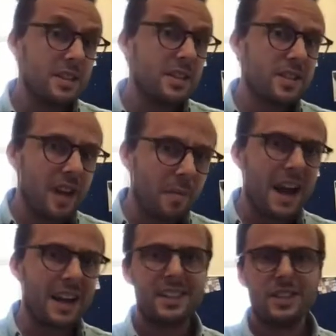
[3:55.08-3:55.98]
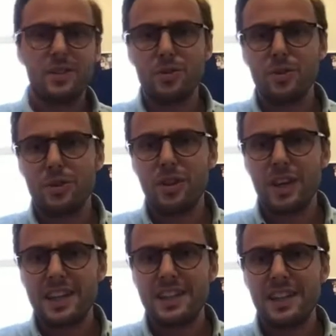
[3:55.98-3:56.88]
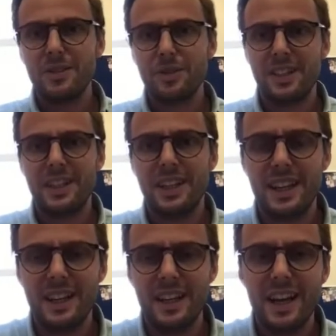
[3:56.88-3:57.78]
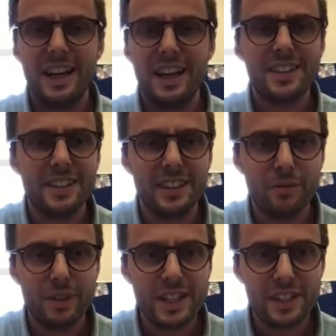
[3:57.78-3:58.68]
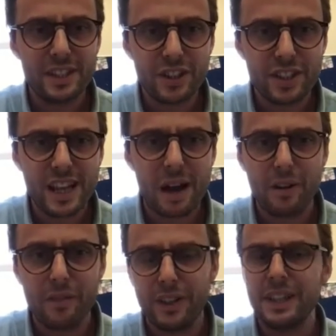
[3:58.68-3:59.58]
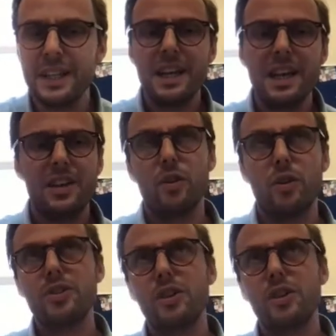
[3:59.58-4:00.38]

some access to data to the external researchers. However, those